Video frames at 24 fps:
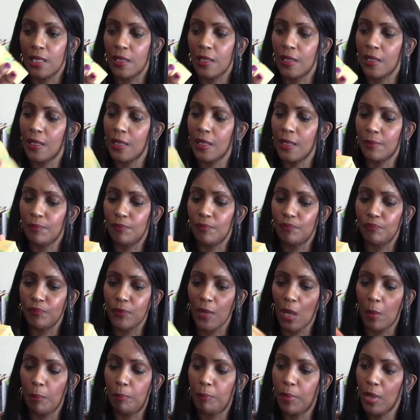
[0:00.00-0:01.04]

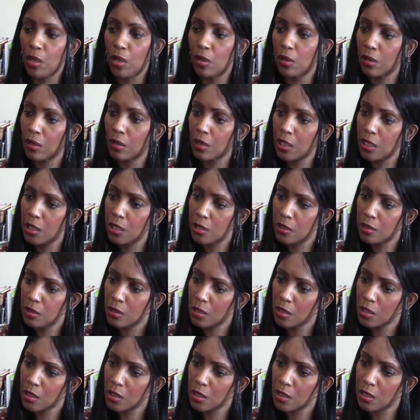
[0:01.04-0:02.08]
um, by
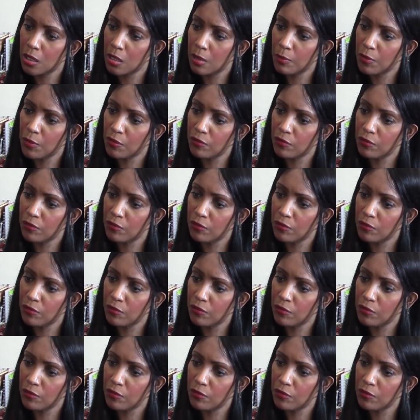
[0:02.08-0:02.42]
uh,